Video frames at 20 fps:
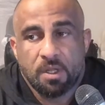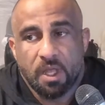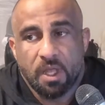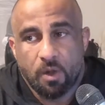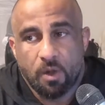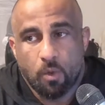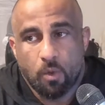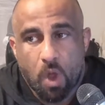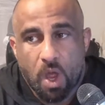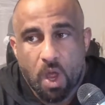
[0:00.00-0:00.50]

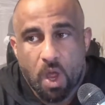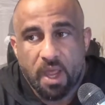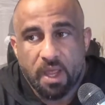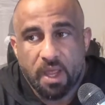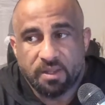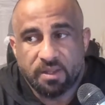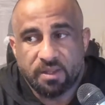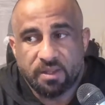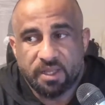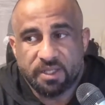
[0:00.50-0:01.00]
And why,
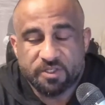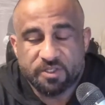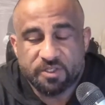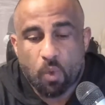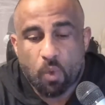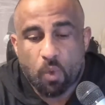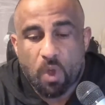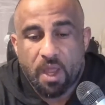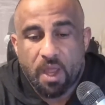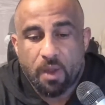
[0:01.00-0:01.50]
this is
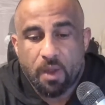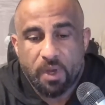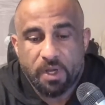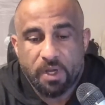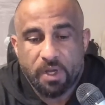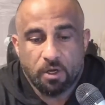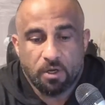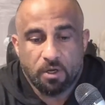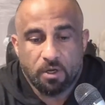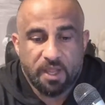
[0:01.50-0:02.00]
why when
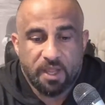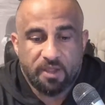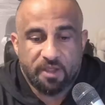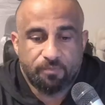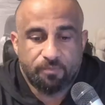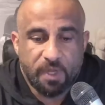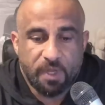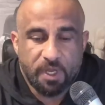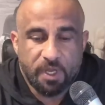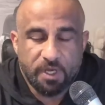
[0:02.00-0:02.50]
you're like
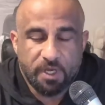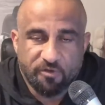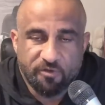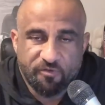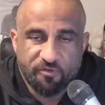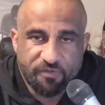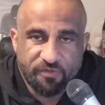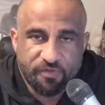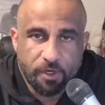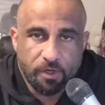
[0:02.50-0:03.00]
in your
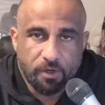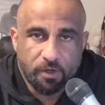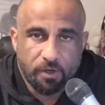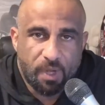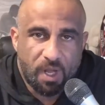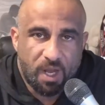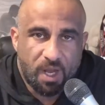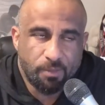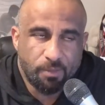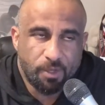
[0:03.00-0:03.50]
fifth year of
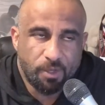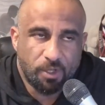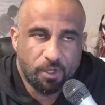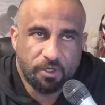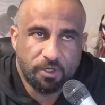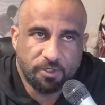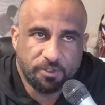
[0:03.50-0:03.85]
bodybuilding,